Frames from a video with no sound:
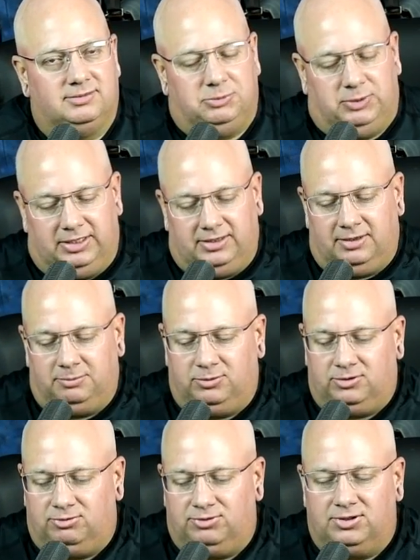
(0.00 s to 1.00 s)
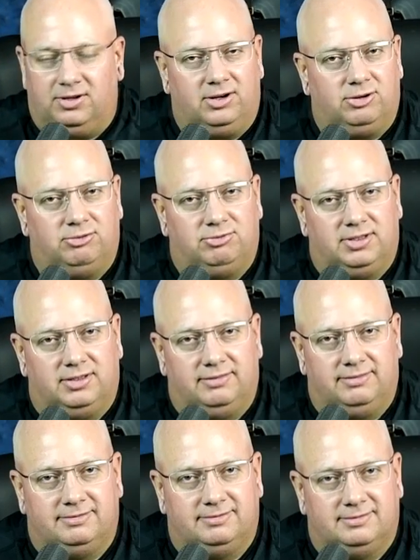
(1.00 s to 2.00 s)
when it comes to photography.
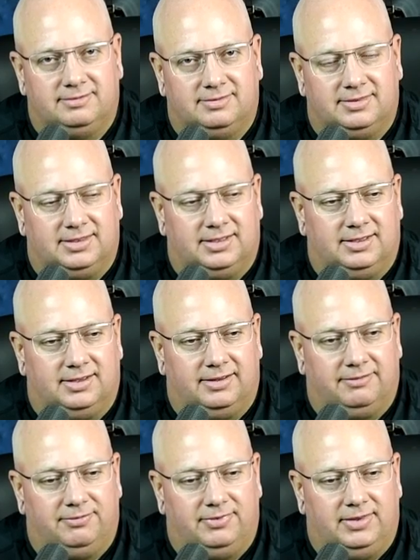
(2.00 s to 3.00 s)
Okay,